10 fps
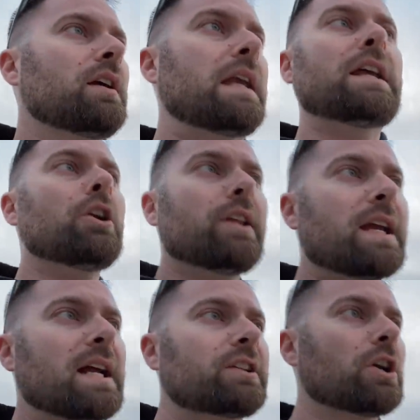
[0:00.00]
Ken only
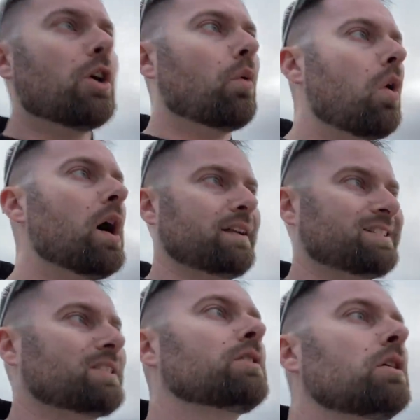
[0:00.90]
got to go
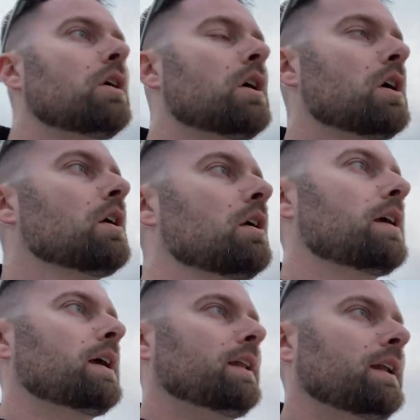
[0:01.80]
once,
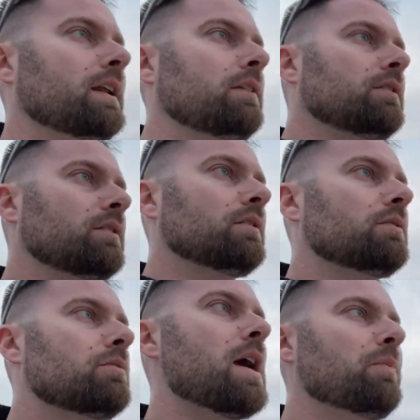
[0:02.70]
and then
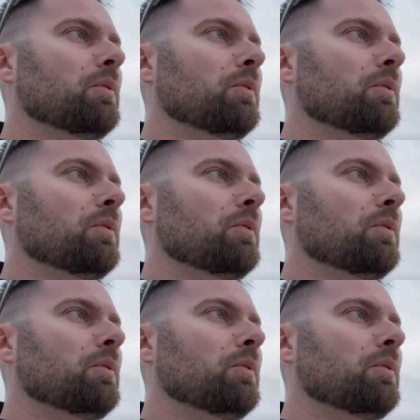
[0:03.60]
right.